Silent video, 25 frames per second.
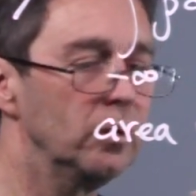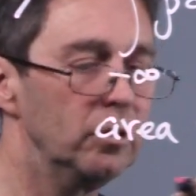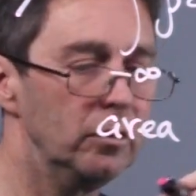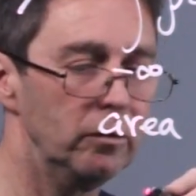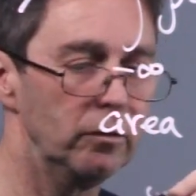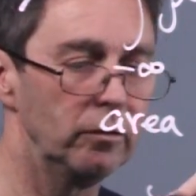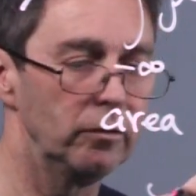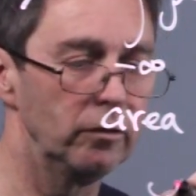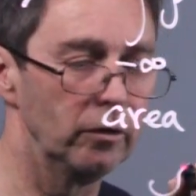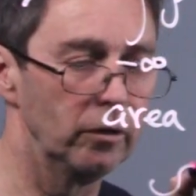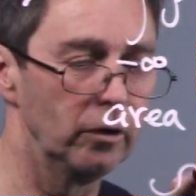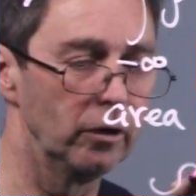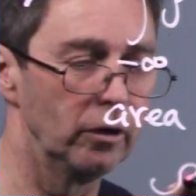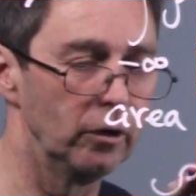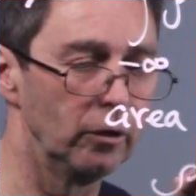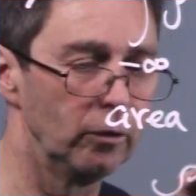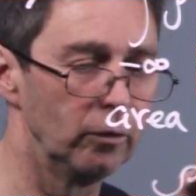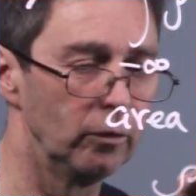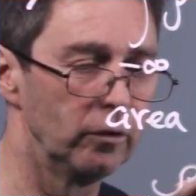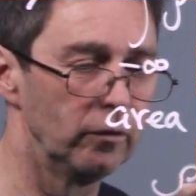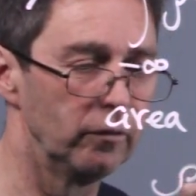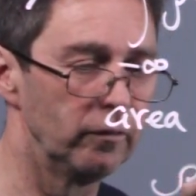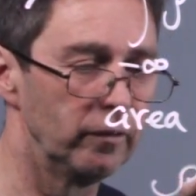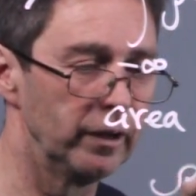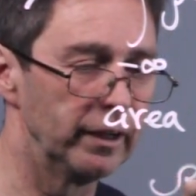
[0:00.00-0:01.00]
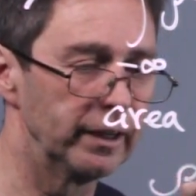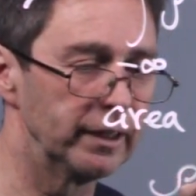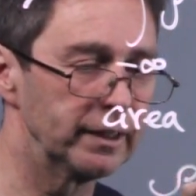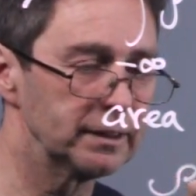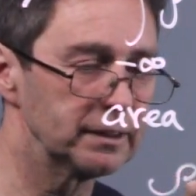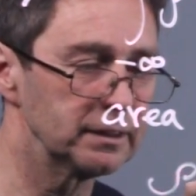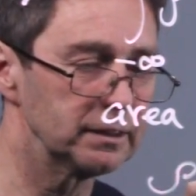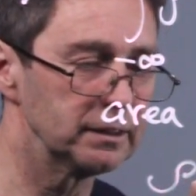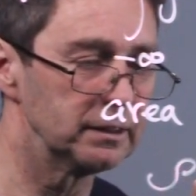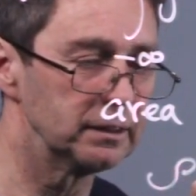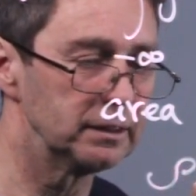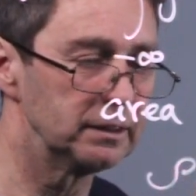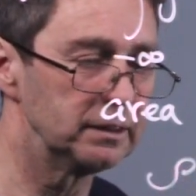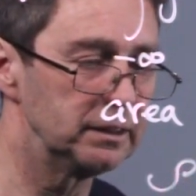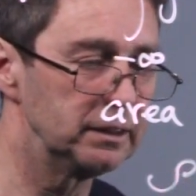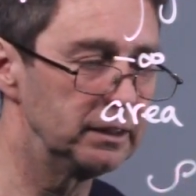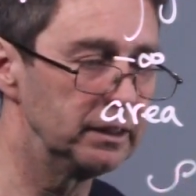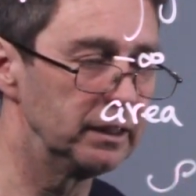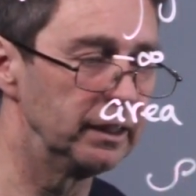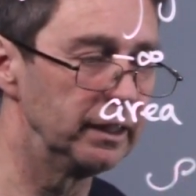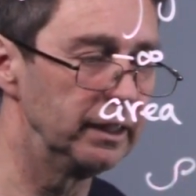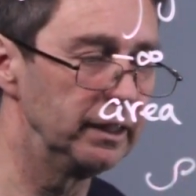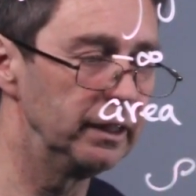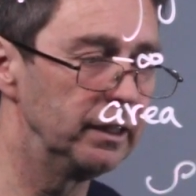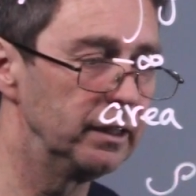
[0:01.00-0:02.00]
rho of x and
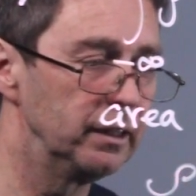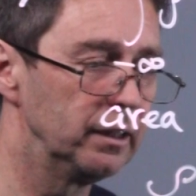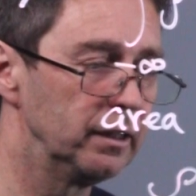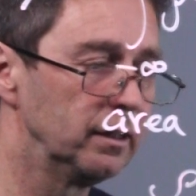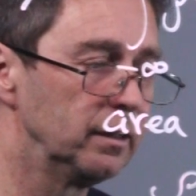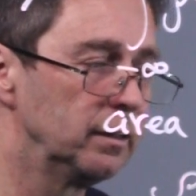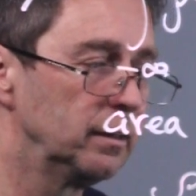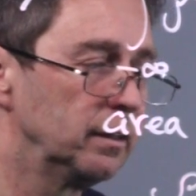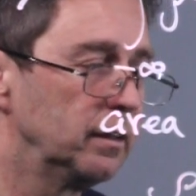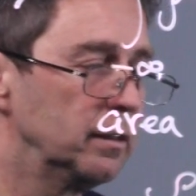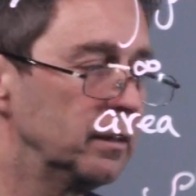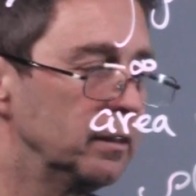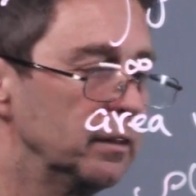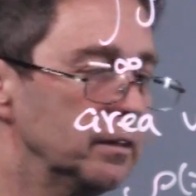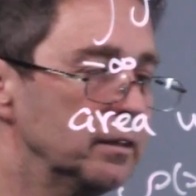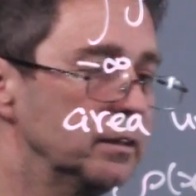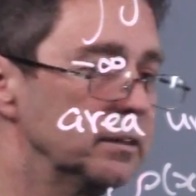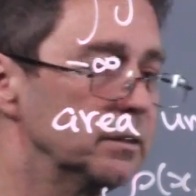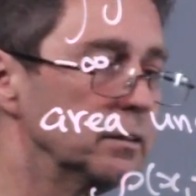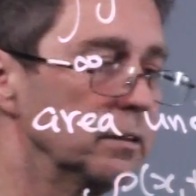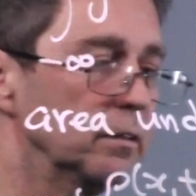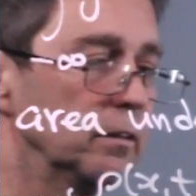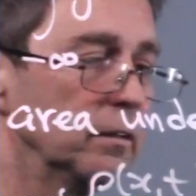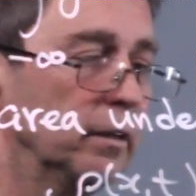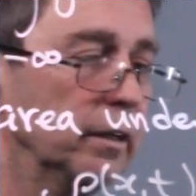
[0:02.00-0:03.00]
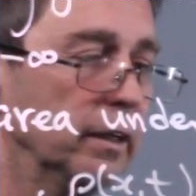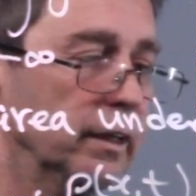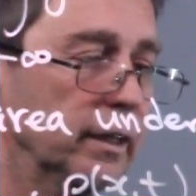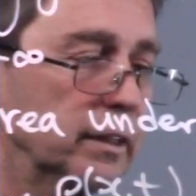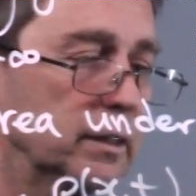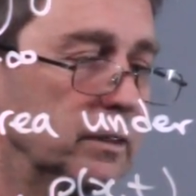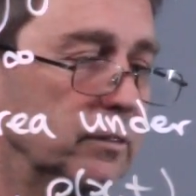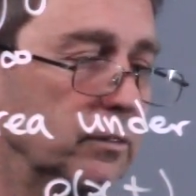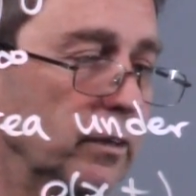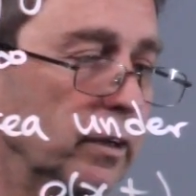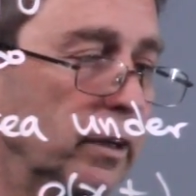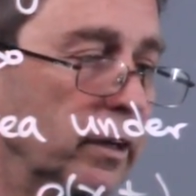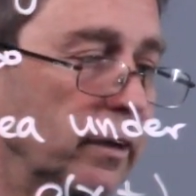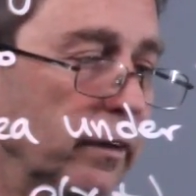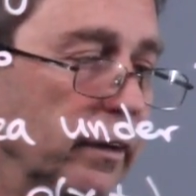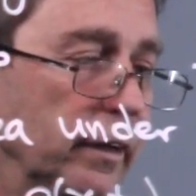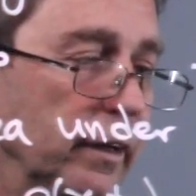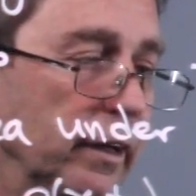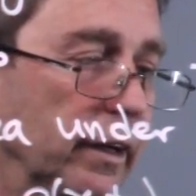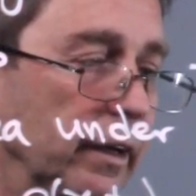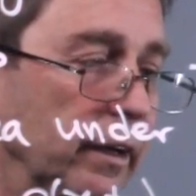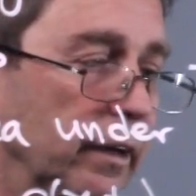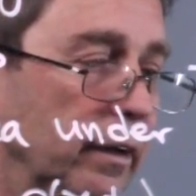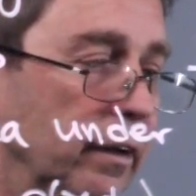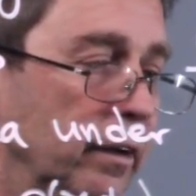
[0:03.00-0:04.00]
t, so x
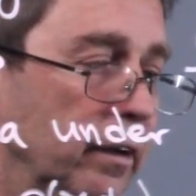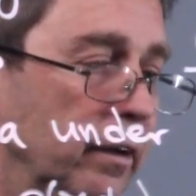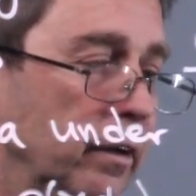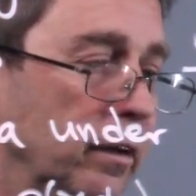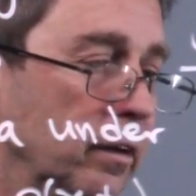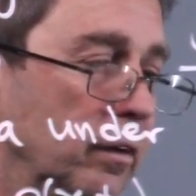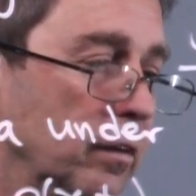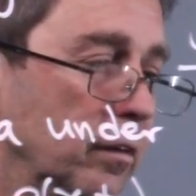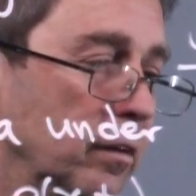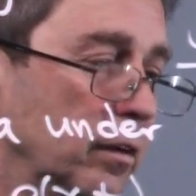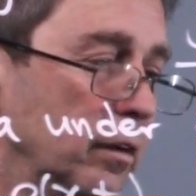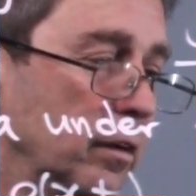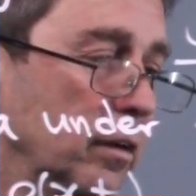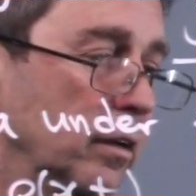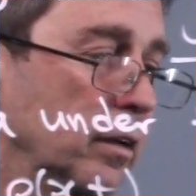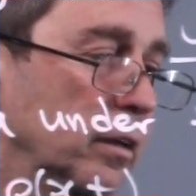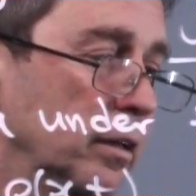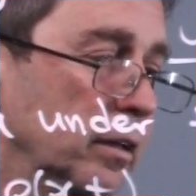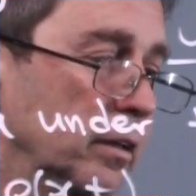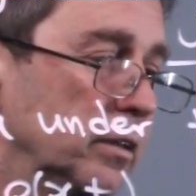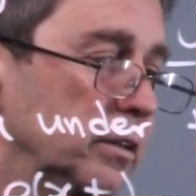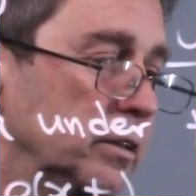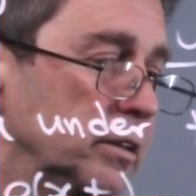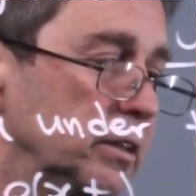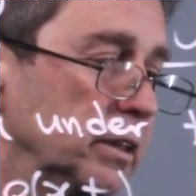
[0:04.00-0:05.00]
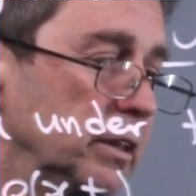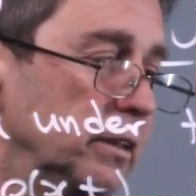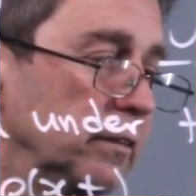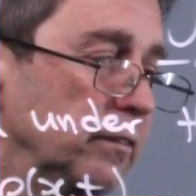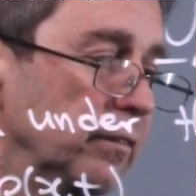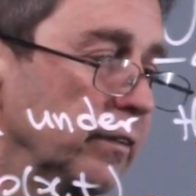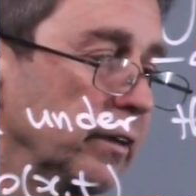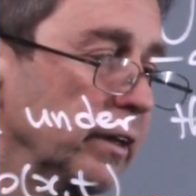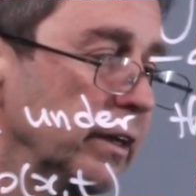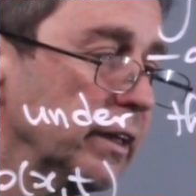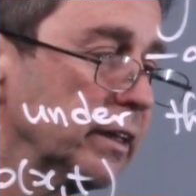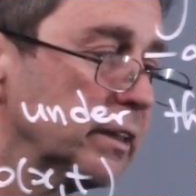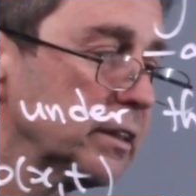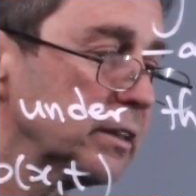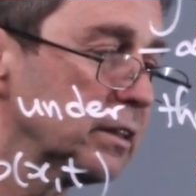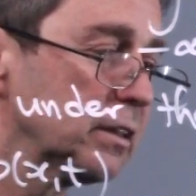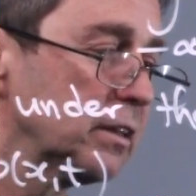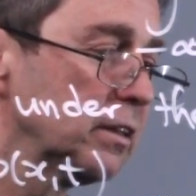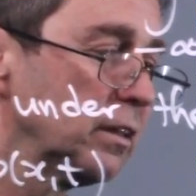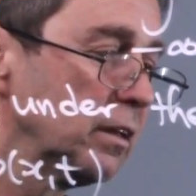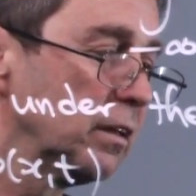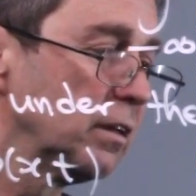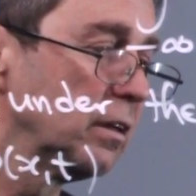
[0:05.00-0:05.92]
varying, t fixed,